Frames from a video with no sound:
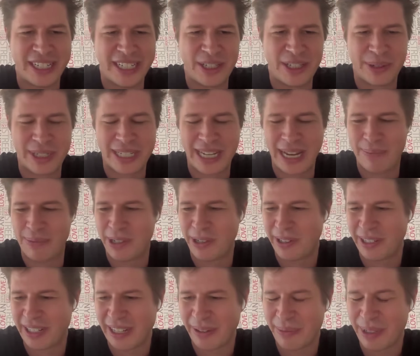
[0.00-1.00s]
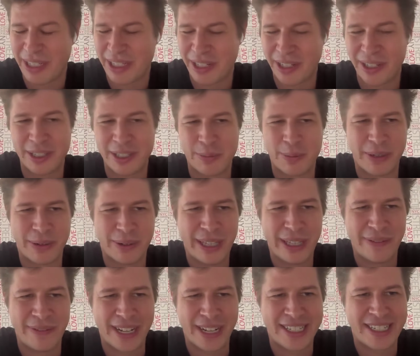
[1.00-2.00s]
and you need to adapt to your own company. So it's been
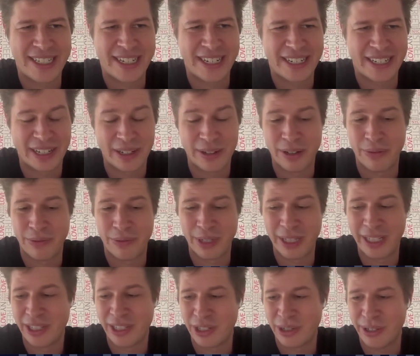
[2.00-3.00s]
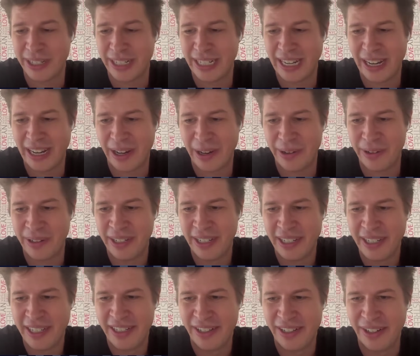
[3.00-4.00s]
really fascinating. I've really enjoyed how
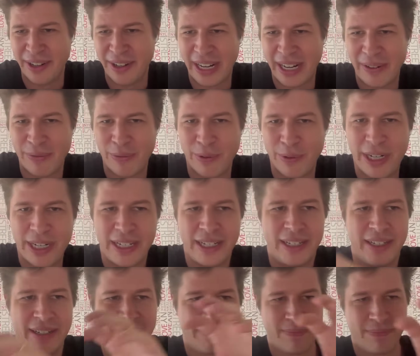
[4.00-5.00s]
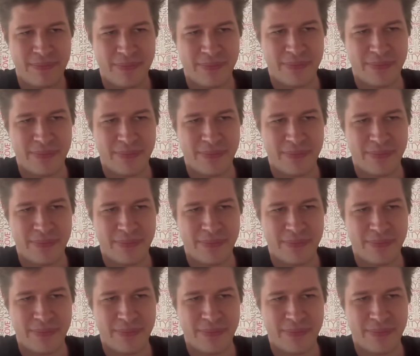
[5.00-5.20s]
on every